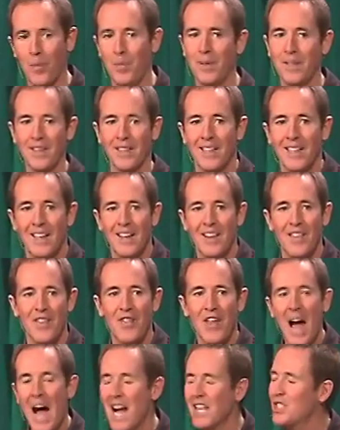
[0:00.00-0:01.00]
But
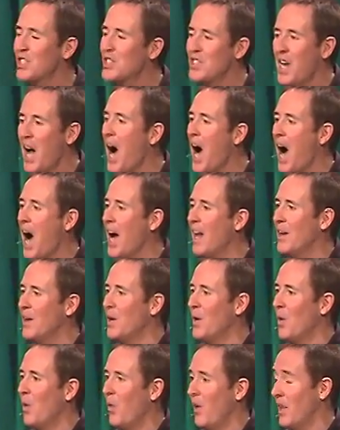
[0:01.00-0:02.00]
that's an
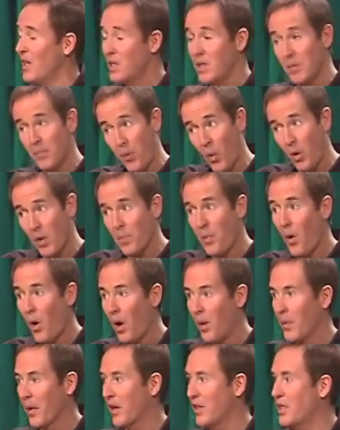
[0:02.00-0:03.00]
important
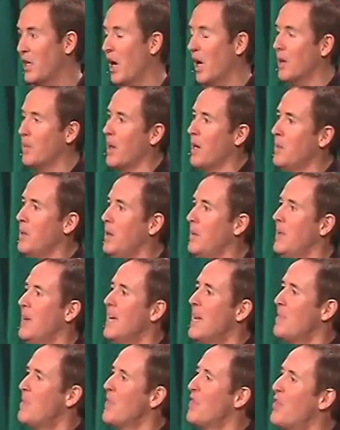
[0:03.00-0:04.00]
part we're going to talk about in a minute.
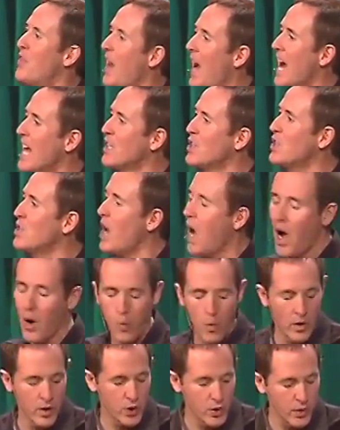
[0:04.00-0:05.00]
But that's
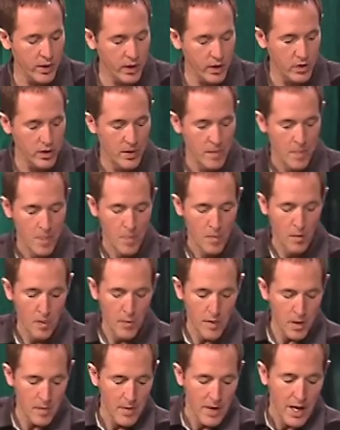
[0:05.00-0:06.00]
not what triggers
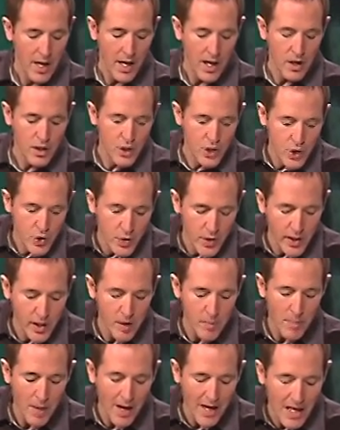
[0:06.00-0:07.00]
momentum. It is
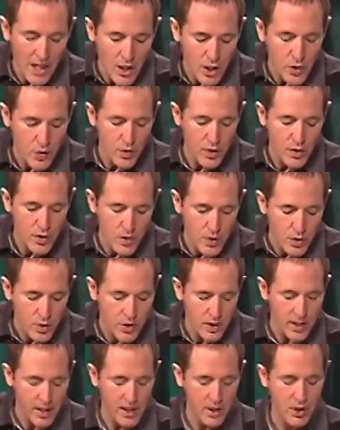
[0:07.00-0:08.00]
triggered by
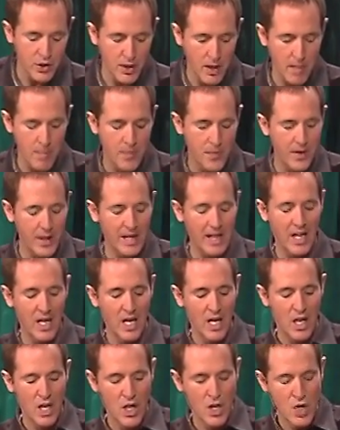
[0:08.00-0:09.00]
introducing something
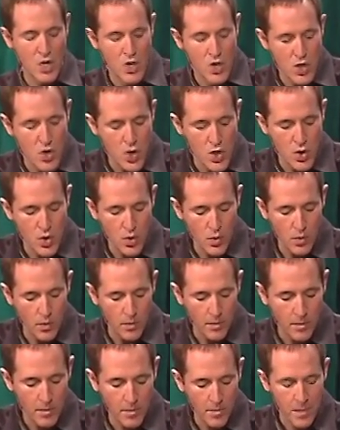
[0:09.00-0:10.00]
new.
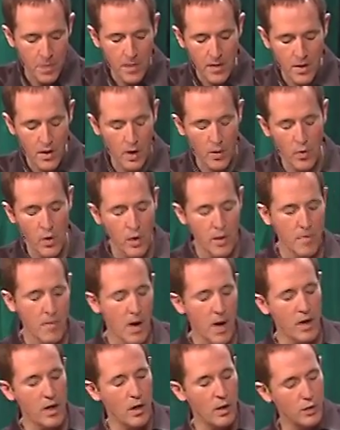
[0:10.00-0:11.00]
Then I wrote in
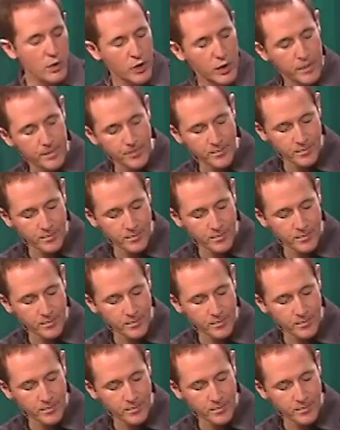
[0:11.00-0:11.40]
my notes,